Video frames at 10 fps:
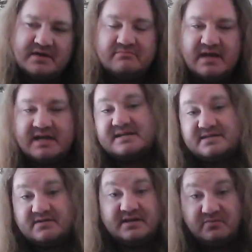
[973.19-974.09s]
and I
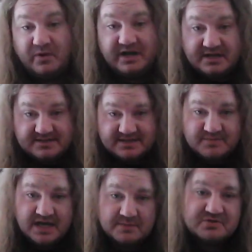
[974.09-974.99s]
guess can witness
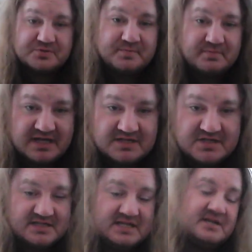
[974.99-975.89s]
sometimes Triple
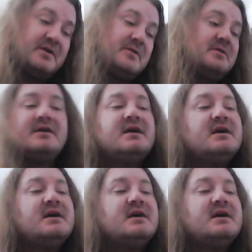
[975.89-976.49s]
H's ego.